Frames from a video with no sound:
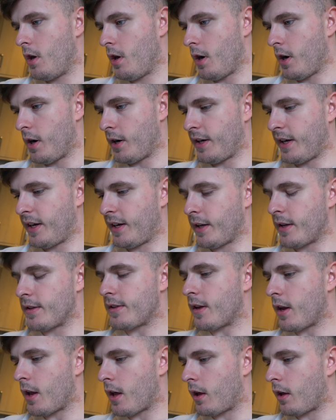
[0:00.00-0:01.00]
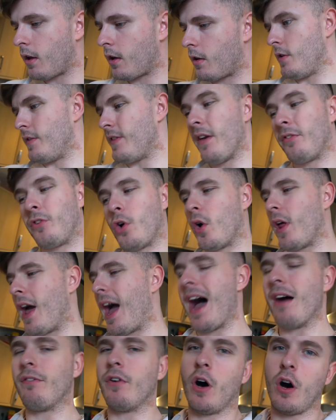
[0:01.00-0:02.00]
I need it today. They've got to
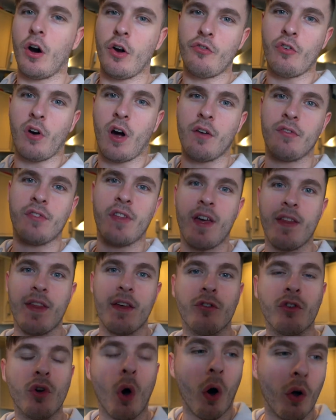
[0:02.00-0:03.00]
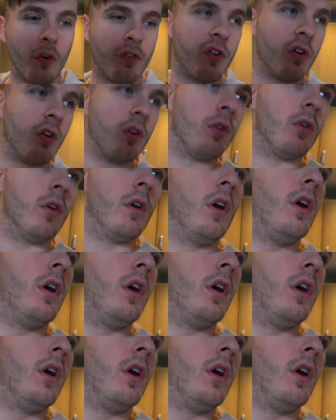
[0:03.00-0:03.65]
have hard drives there. They've got to.